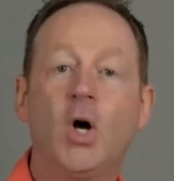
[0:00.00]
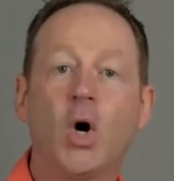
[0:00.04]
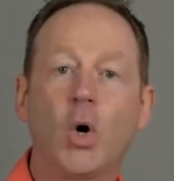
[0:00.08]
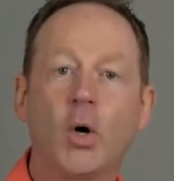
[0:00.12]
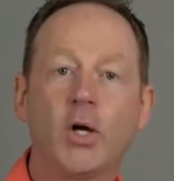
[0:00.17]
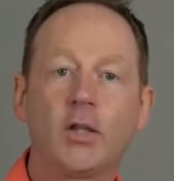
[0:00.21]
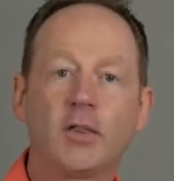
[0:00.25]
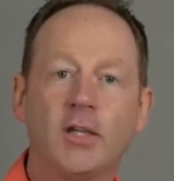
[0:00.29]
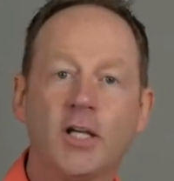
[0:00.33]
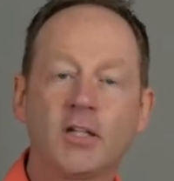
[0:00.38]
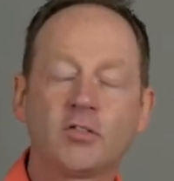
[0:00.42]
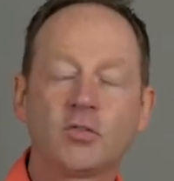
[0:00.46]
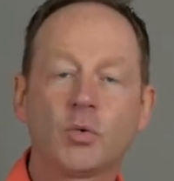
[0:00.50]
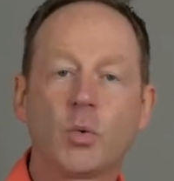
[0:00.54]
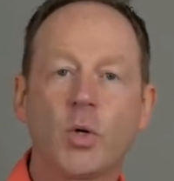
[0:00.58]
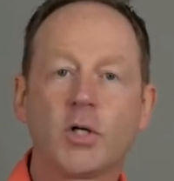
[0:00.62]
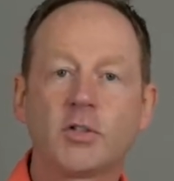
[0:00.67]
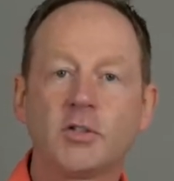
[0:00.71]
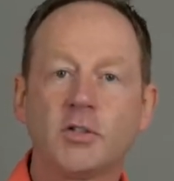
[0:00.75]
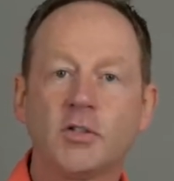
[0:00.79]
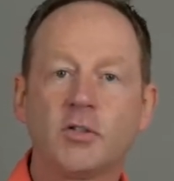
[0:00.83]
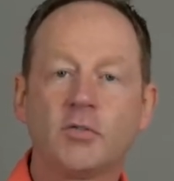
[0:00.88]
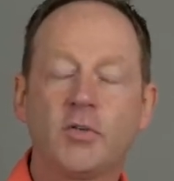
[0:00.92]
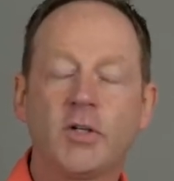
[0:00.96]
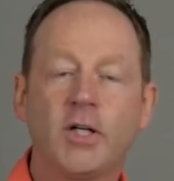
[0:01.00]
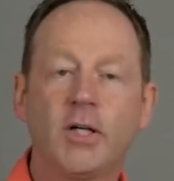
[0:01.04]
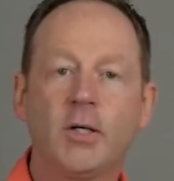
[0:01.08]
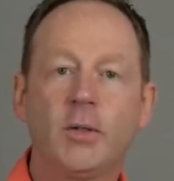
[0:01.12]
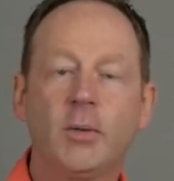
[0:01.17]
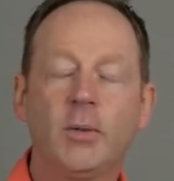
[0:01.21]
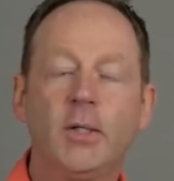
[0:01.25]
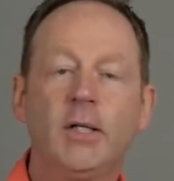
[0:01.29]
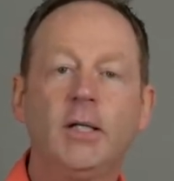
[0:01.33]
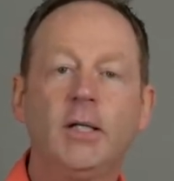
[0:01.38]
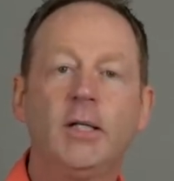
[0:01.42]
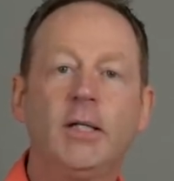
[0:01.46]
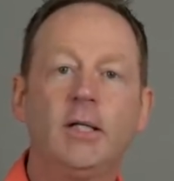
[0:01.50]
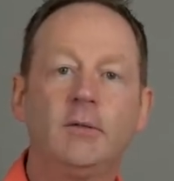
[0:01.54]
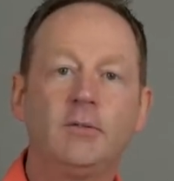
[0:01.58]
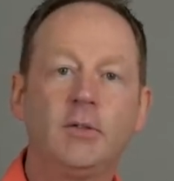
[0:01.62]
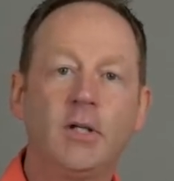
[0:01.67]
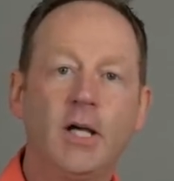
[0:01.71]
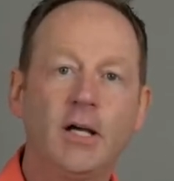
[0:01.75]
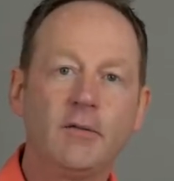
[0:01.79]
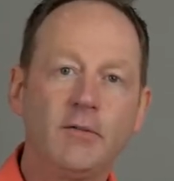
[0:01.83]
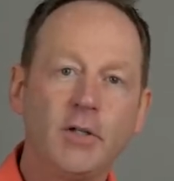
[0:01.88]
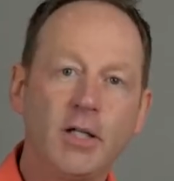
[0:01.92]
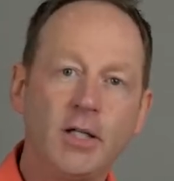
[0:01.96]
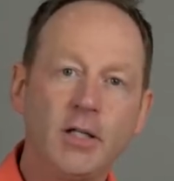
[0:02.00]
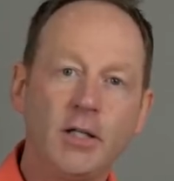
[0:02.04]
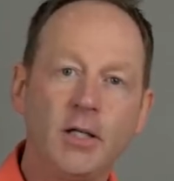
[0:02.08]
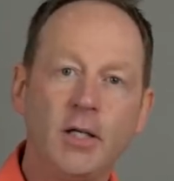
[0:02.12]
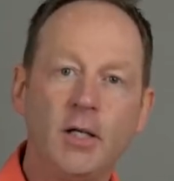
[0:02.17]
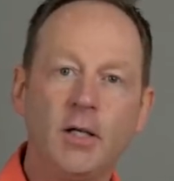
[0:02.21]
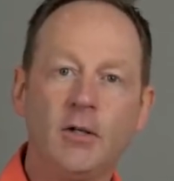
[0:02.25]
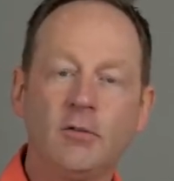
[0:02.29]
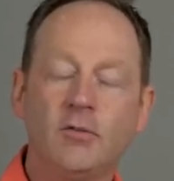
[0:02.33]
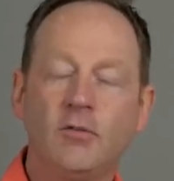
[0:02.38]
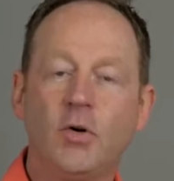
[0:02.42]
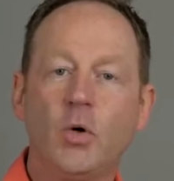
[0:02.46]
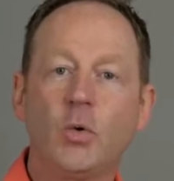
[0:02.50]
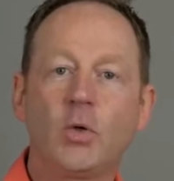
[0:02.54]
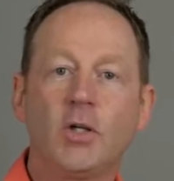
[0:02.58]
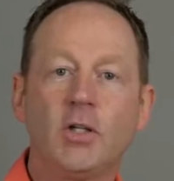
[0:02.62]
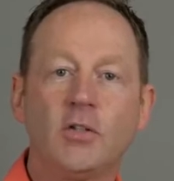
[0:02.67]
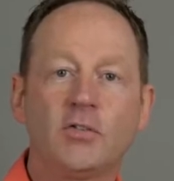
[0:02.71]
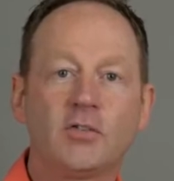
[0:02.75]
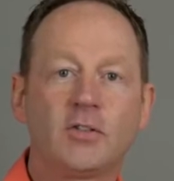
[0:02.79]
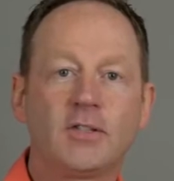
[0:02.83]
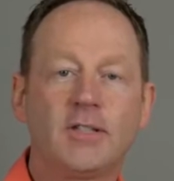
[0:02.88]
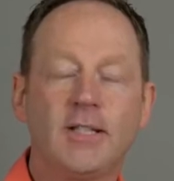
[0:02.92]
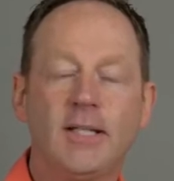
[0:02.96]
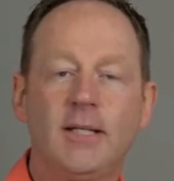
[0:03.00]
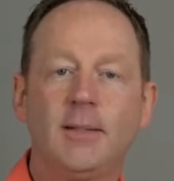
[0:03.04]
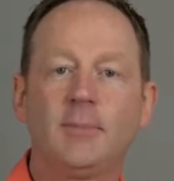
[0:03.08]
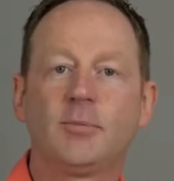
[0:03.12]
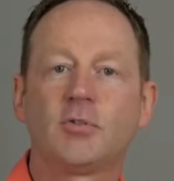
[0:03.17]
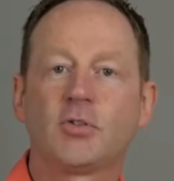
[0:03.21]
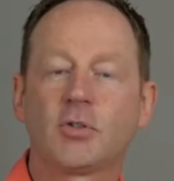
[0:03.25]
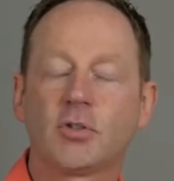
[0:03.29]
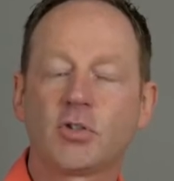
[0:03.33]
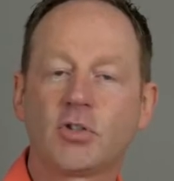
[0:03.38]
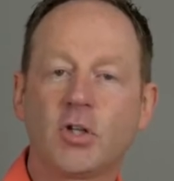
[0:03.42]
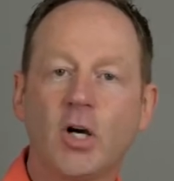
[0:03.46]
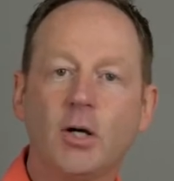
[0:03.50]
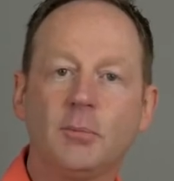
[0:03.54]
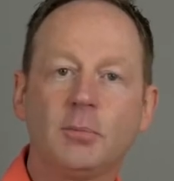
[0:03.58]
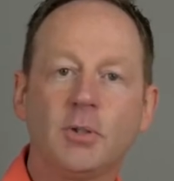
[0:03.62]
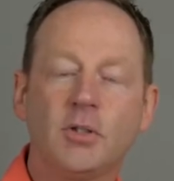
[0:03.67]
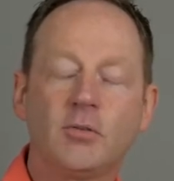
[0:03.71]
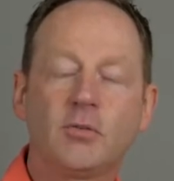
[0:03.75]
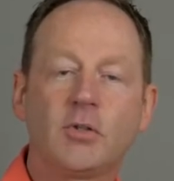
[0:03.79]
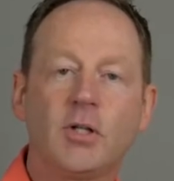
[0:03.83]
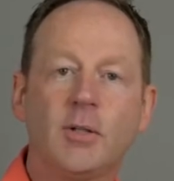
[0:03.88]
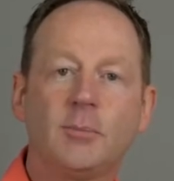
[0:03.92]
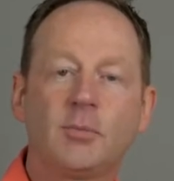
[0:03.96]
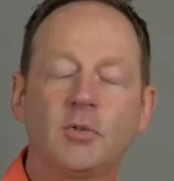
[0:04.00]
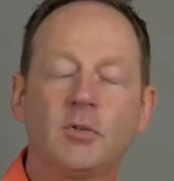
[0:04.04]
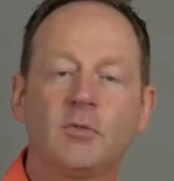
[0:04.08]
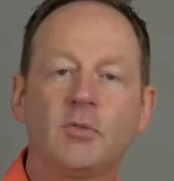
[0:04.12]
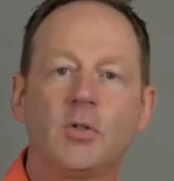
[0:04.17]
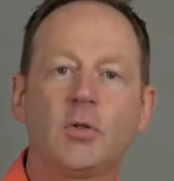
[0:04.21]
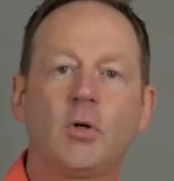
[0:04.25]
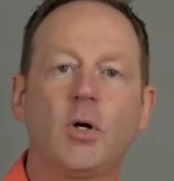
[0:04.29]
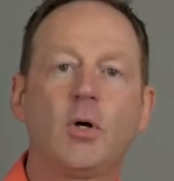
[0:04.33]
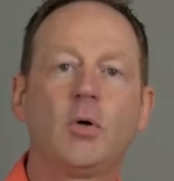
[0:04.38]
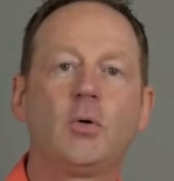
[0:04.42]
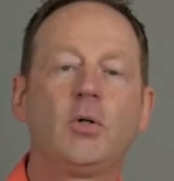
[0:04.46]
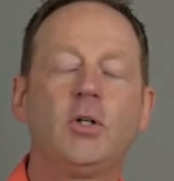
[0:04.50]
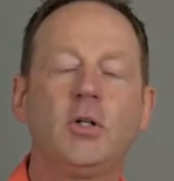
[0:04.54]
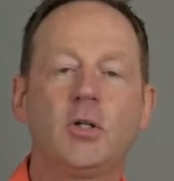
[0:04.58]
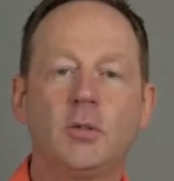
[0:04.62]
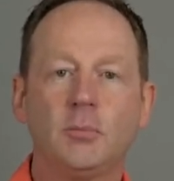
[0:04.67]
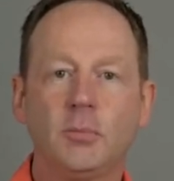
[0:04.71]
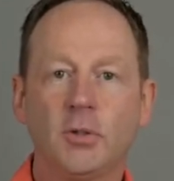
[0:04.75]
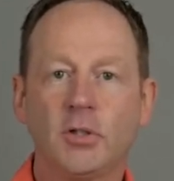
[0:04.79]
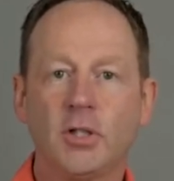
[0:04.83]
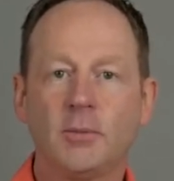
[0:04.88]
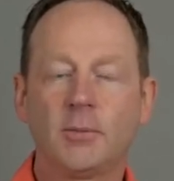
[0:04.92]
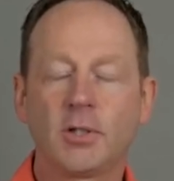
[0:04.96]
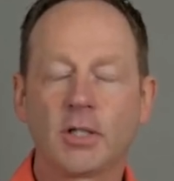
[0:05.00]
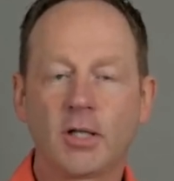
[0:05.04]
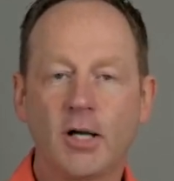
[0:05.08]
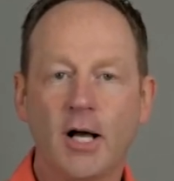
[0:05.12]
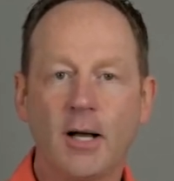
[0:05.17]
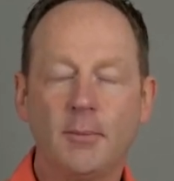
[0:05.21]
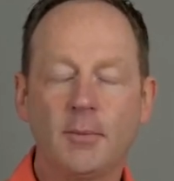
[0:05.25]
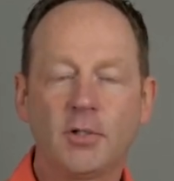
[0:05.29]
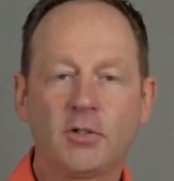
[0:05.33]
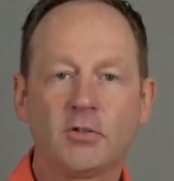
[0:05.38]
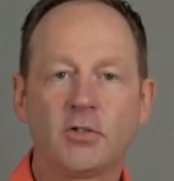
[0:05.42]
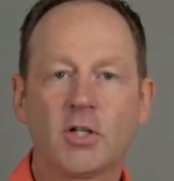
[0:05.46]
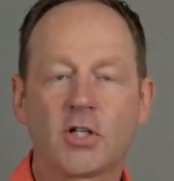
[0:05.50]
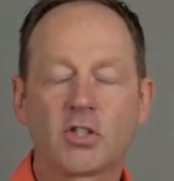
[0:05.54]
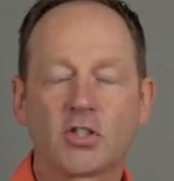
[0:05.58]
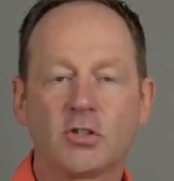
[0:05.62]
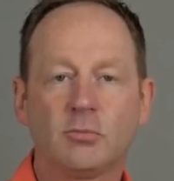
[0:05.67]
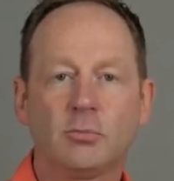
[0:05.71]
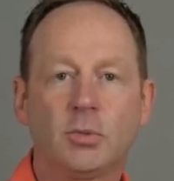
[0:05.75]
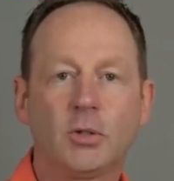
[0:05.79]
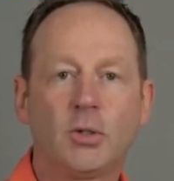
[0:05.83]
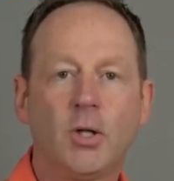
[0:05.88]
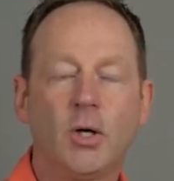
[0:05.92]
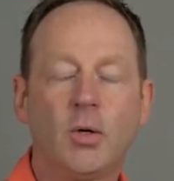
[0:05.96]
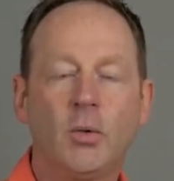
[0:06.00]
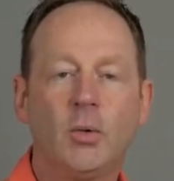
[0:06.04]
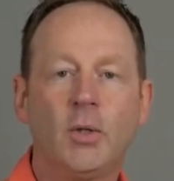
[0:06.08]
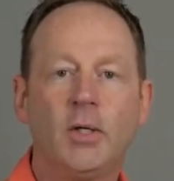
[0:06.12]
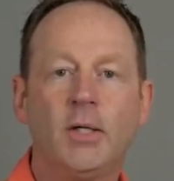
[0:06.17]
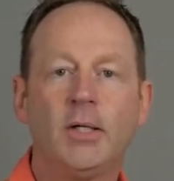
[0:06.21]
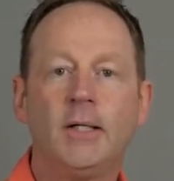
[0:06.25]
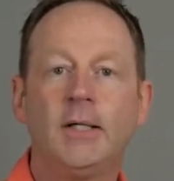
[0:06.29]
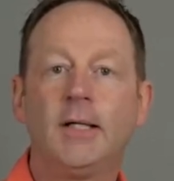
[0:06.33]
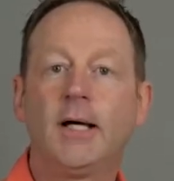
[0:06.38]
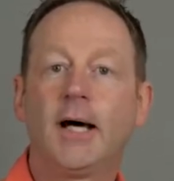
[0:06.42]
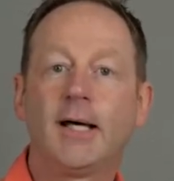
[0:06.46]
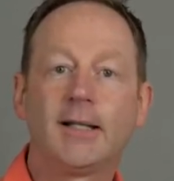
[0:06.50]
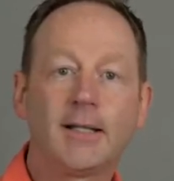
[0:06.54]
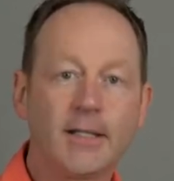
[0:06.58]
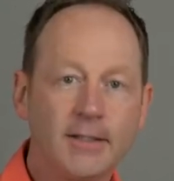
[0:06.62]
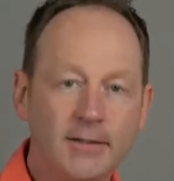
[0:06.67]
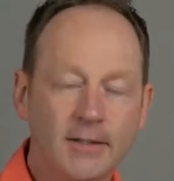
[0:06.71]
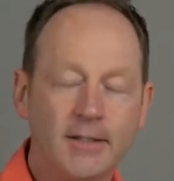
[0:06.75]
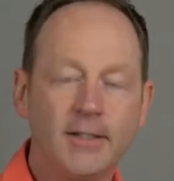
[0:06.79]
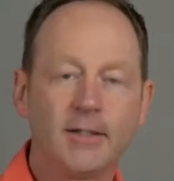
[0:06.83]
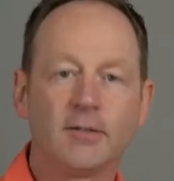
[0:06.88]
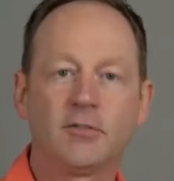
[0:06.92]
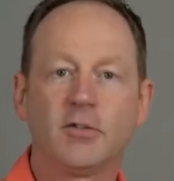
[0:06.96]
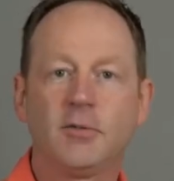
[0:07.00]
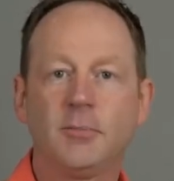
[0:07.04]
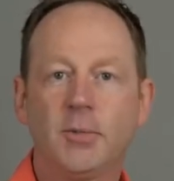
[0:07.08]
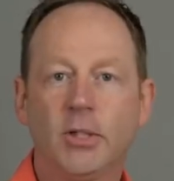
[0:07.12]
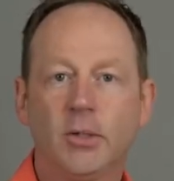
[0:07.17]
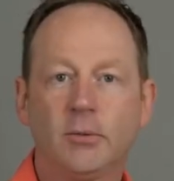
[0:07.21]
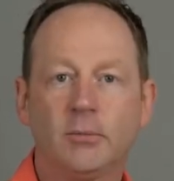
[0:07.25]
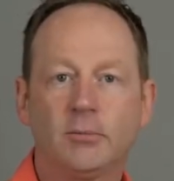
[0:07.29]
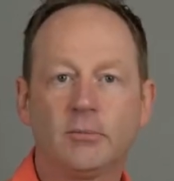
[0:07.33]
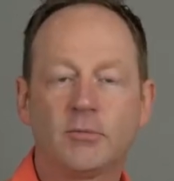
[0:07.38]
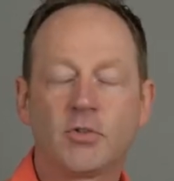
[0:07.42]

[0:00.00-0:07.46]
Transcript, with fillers: All right, thanks for watching this video. If you have any focus tips or sharpness tips of your own, you can put them in the comment section below. I'd like to hear from you.